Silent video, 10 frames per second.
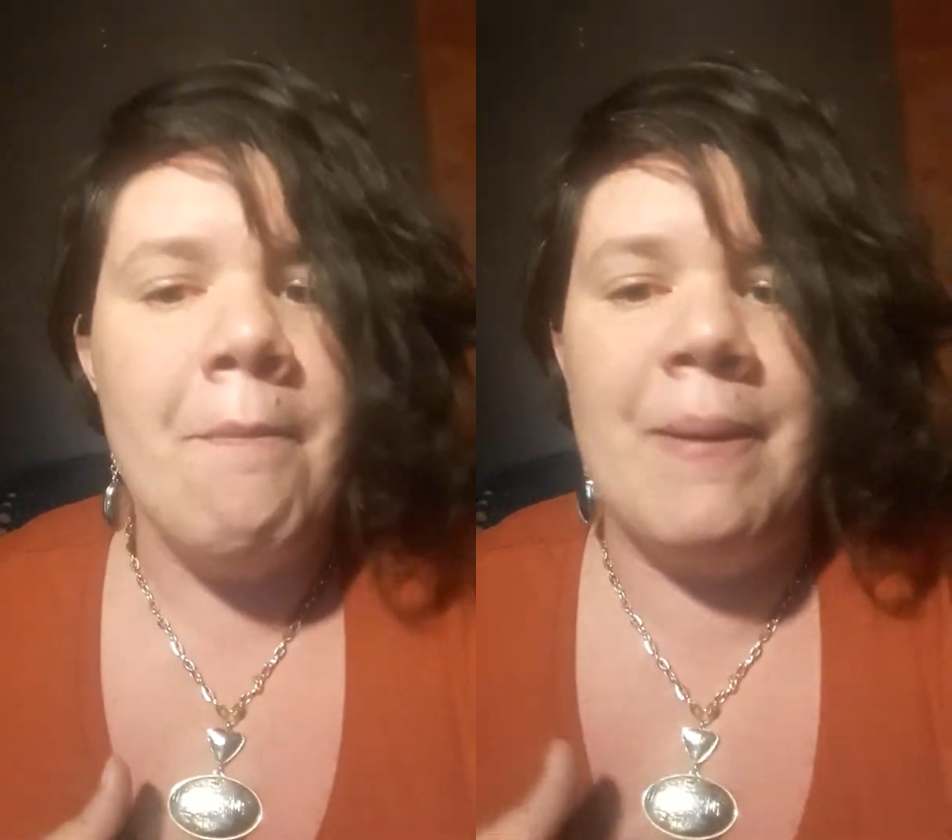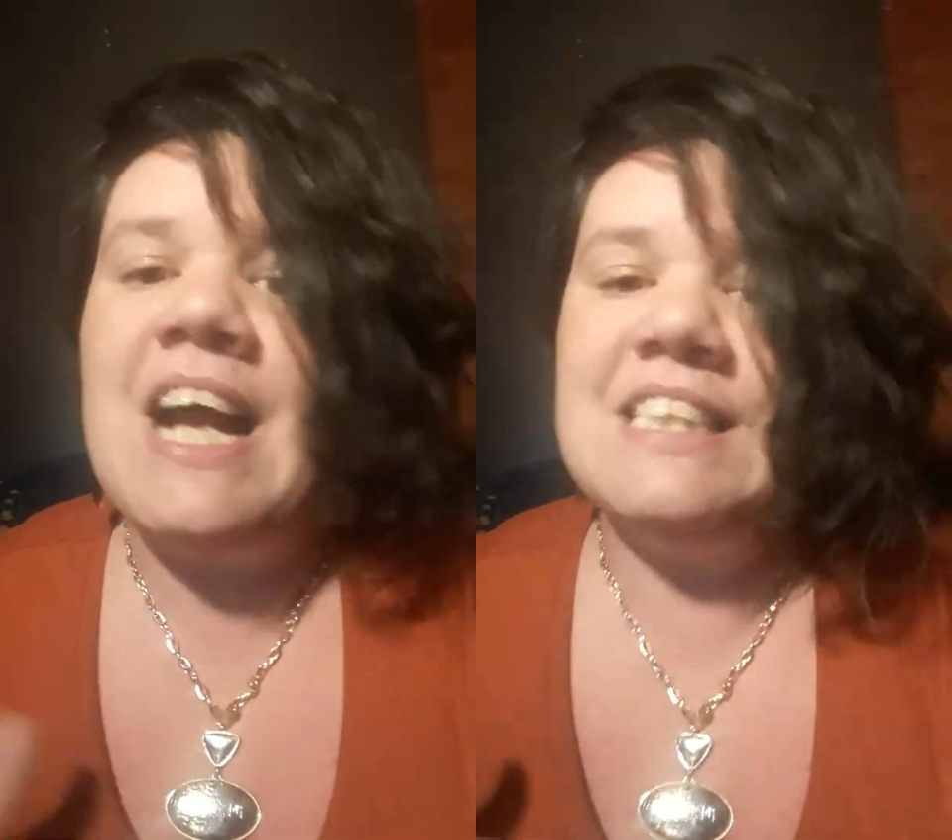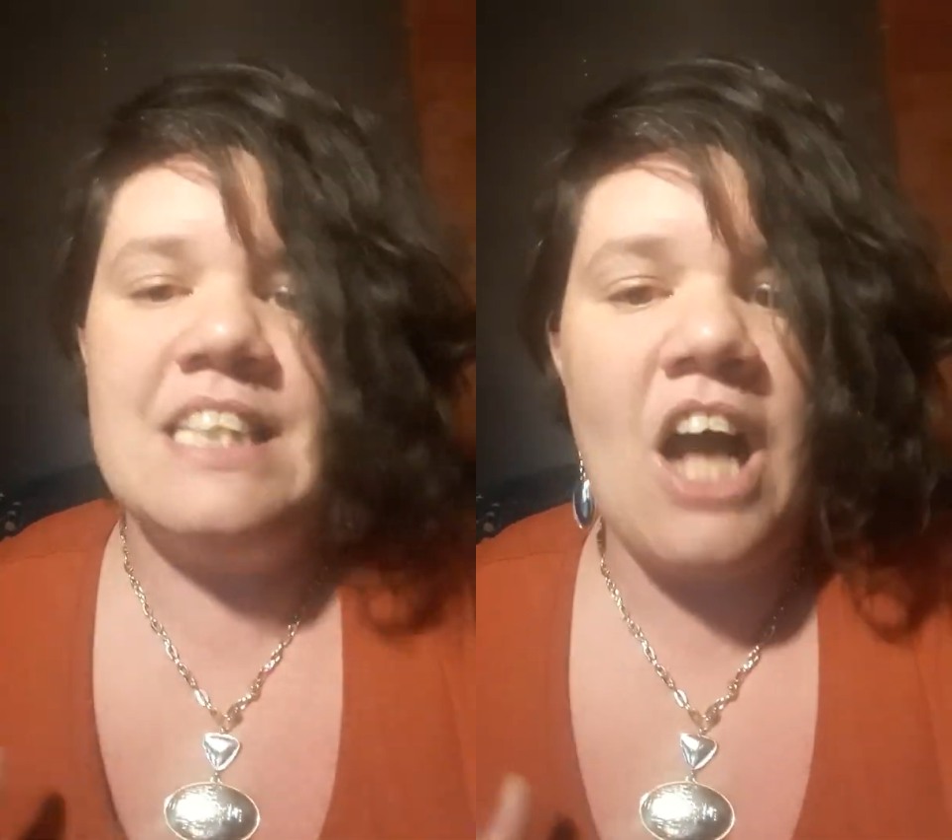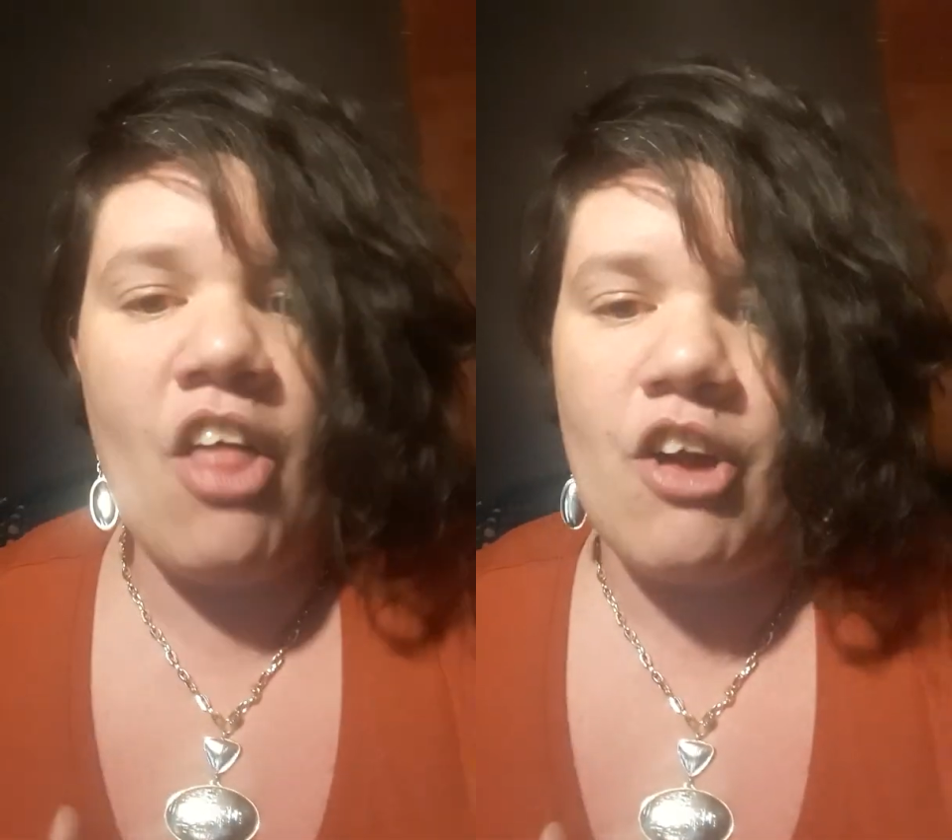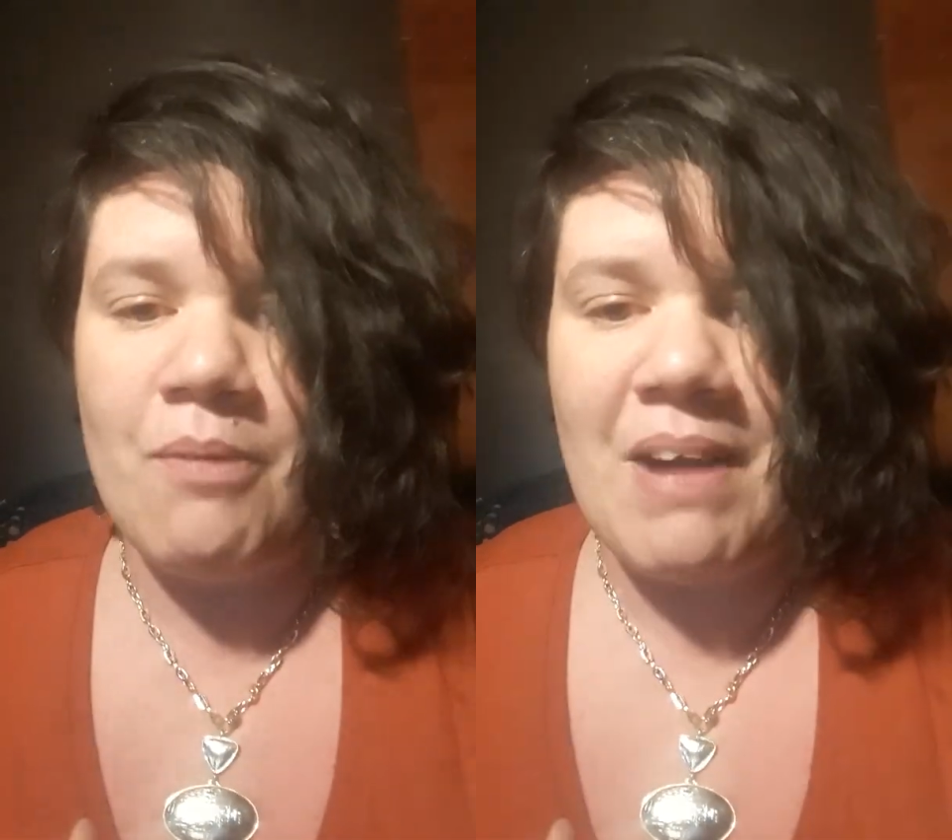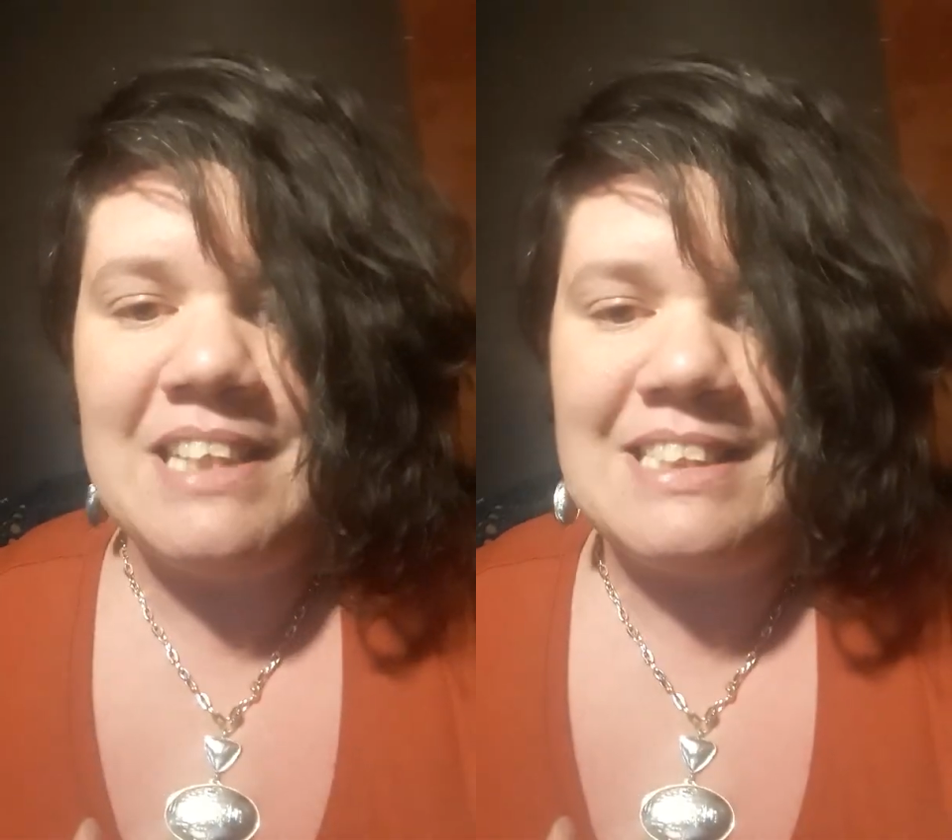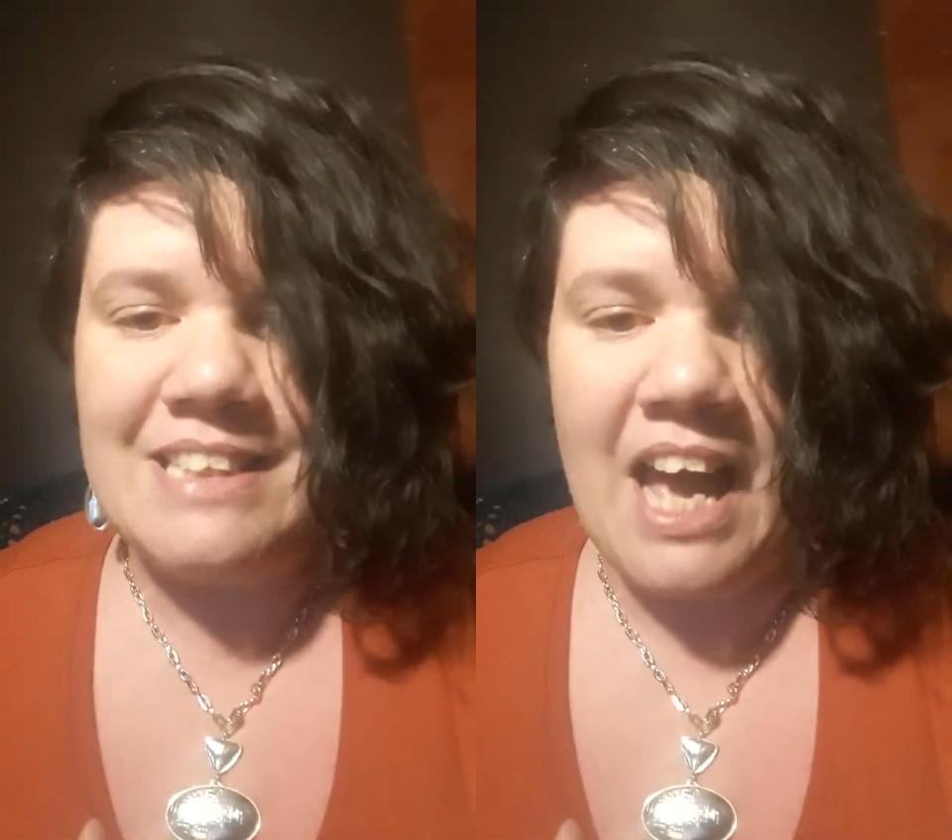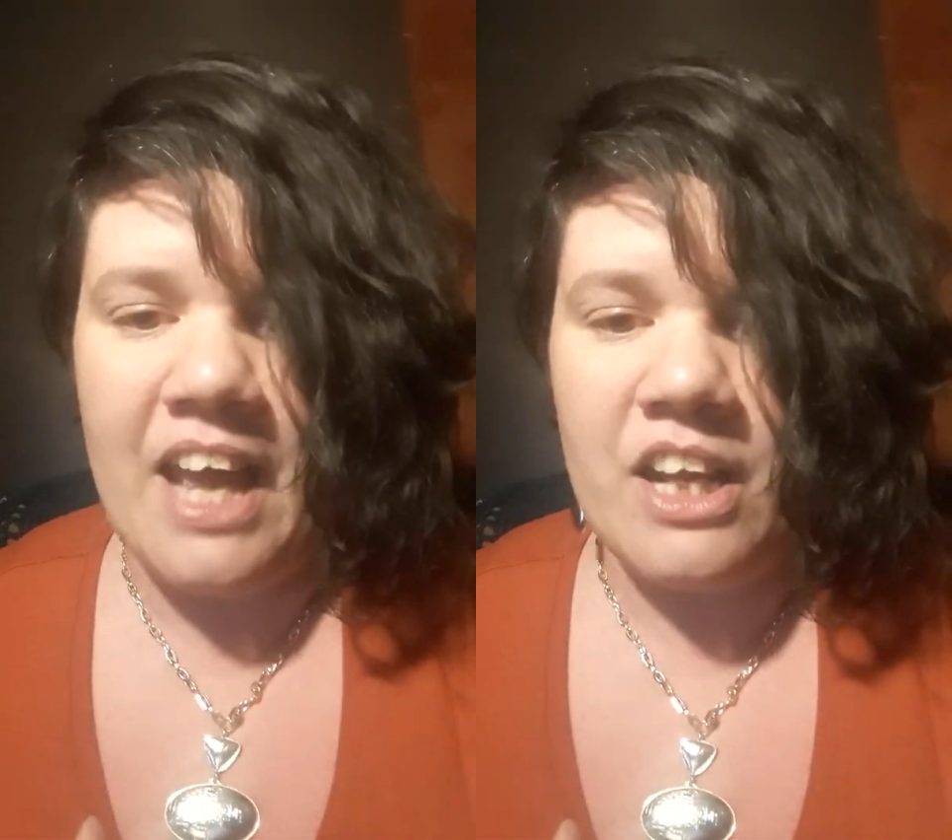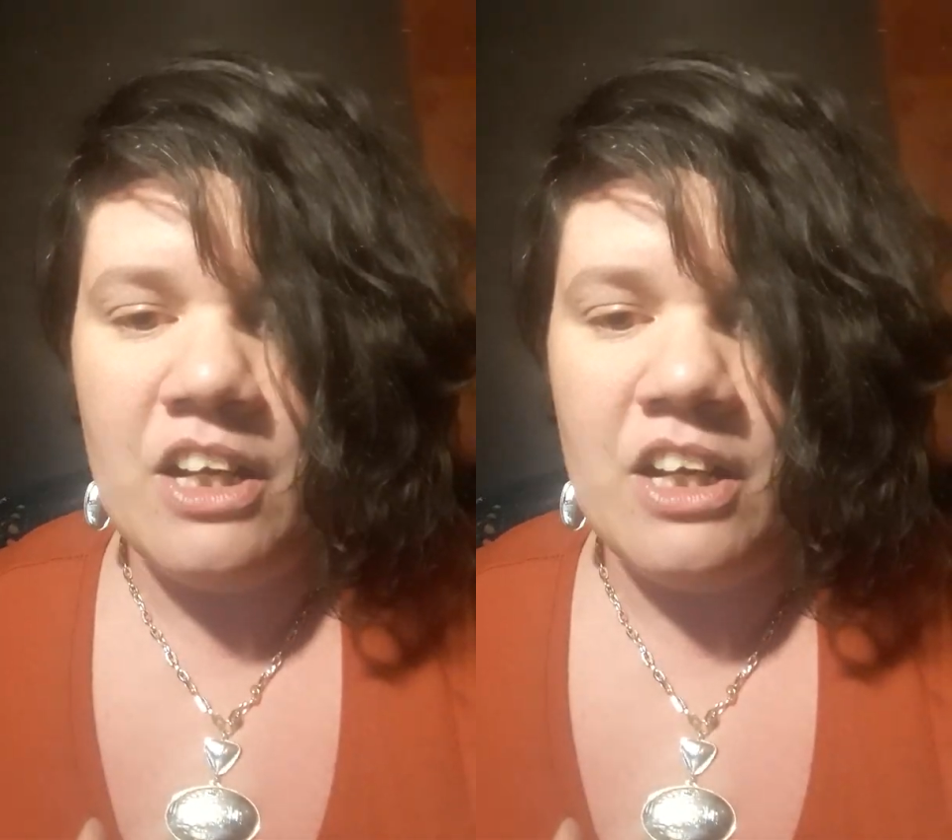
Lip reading: because of the color of my skin.